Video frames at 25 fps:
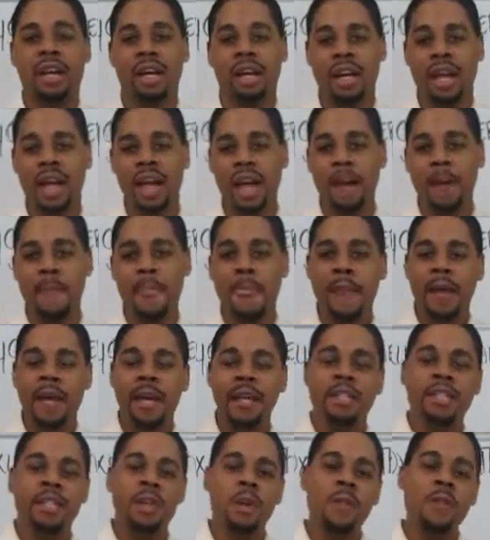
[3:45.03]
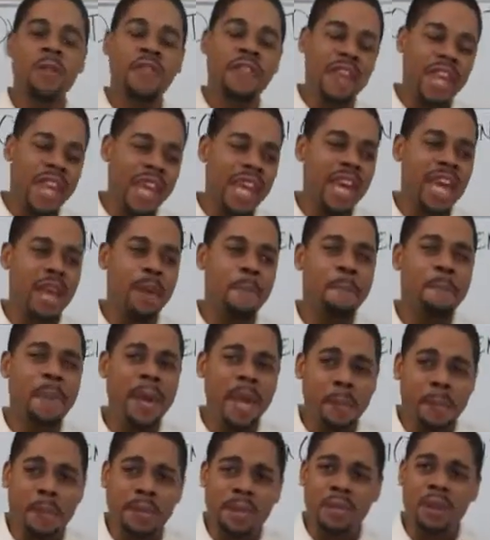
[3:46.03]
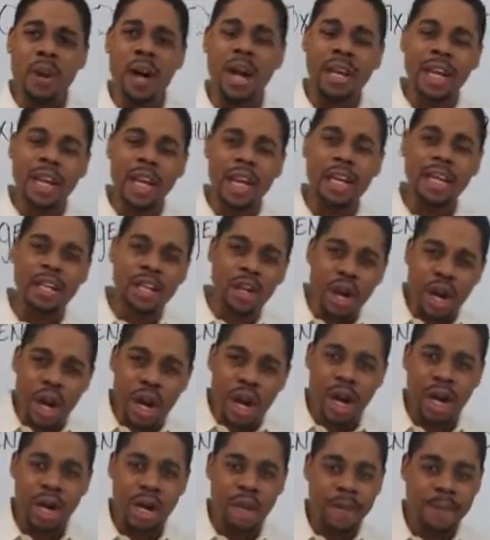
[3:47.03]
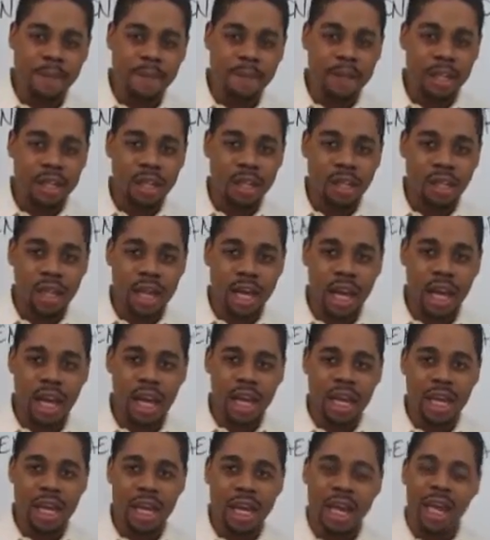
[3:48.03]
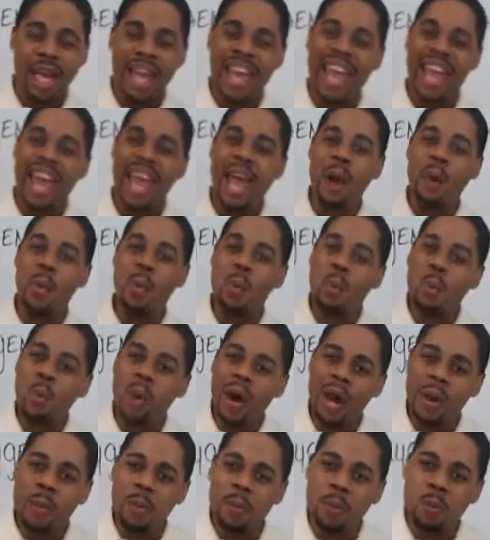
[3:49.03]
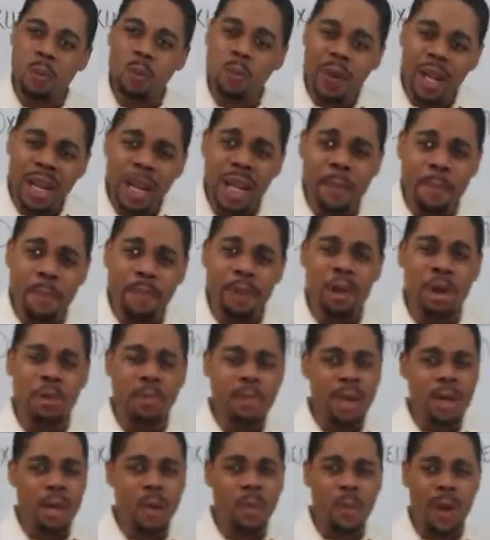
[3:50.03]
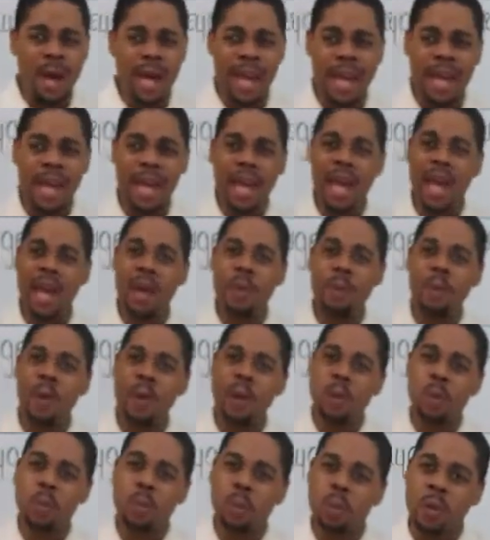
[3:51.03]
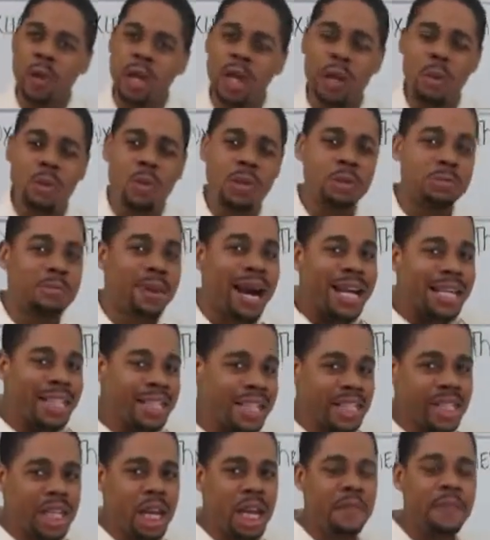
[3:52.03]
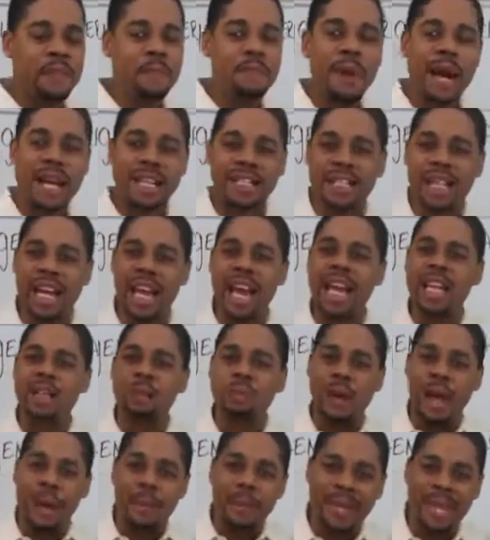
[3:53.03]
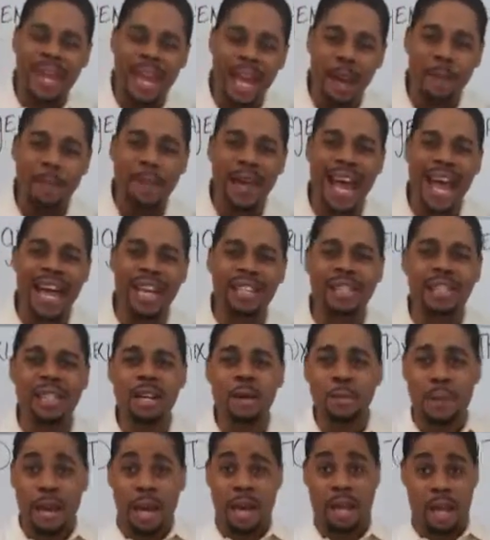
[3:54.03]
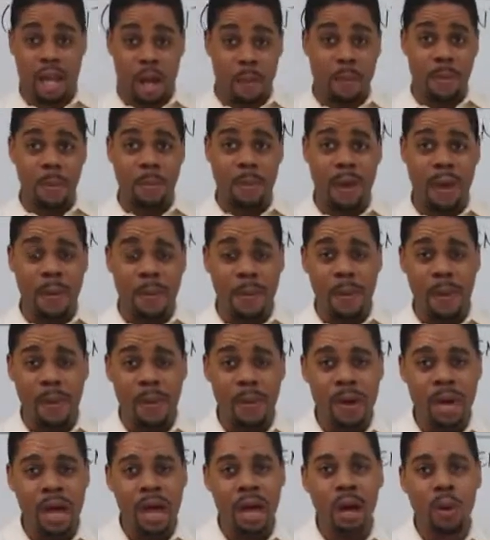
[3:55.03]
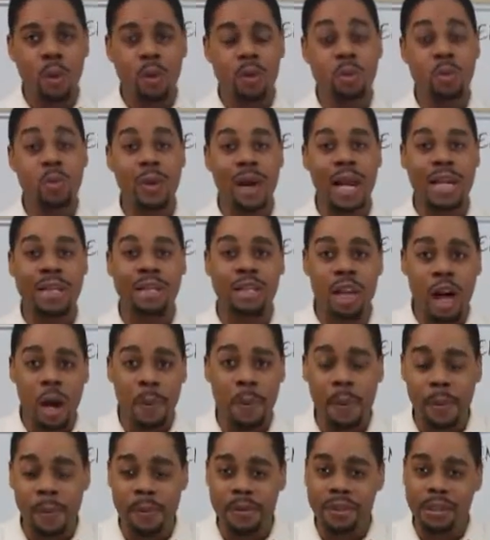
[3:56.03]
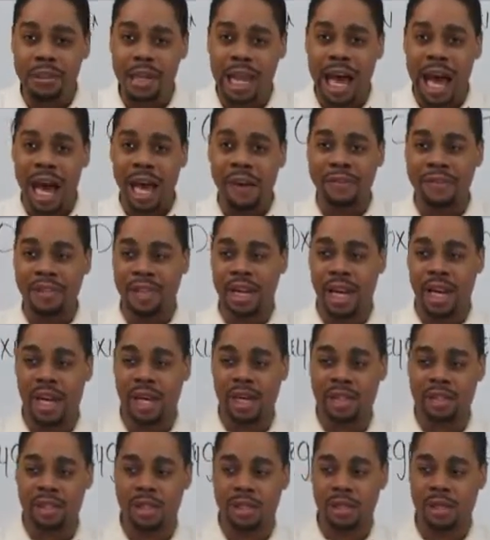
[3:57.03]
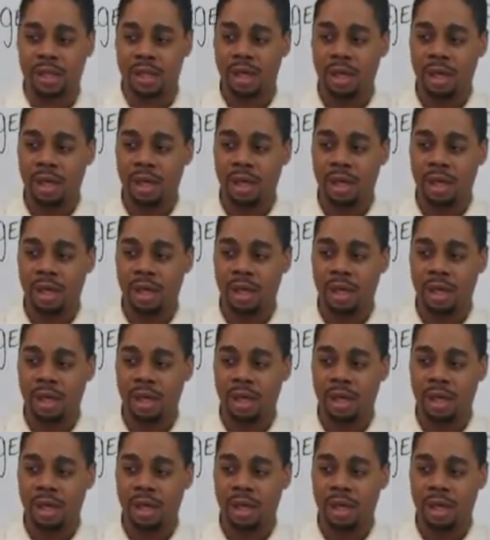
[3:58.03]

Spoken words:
Okay? So then people start getting cured. Okay? And what really blew me away and what really was my shift, my change when I became passionate about helping people was when I saw people's lives change.